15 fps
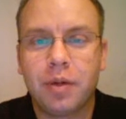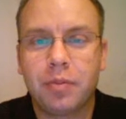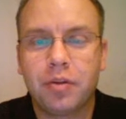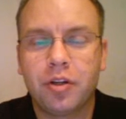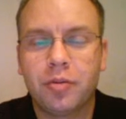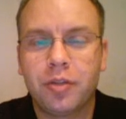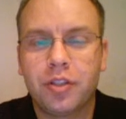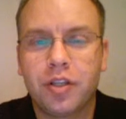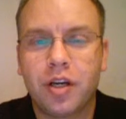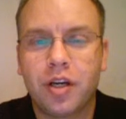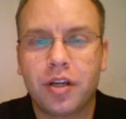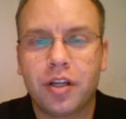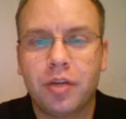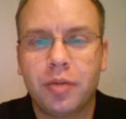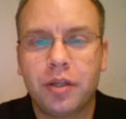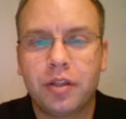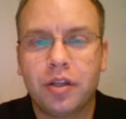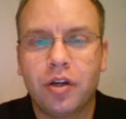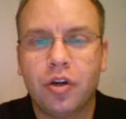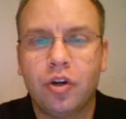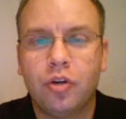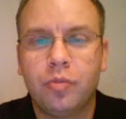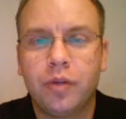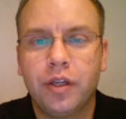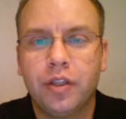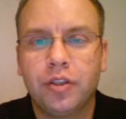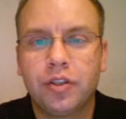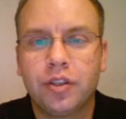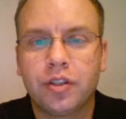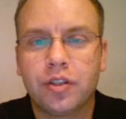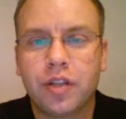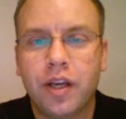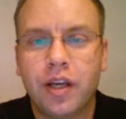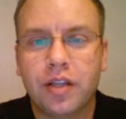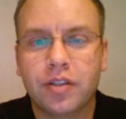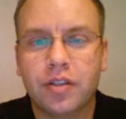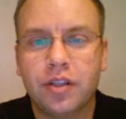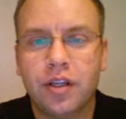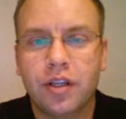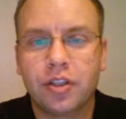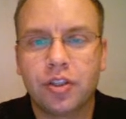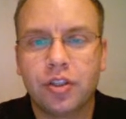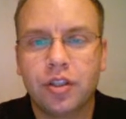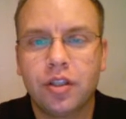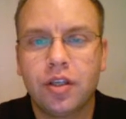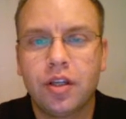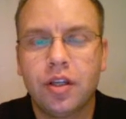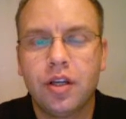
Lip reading: I'm going to be talking about the home interest tax deduction,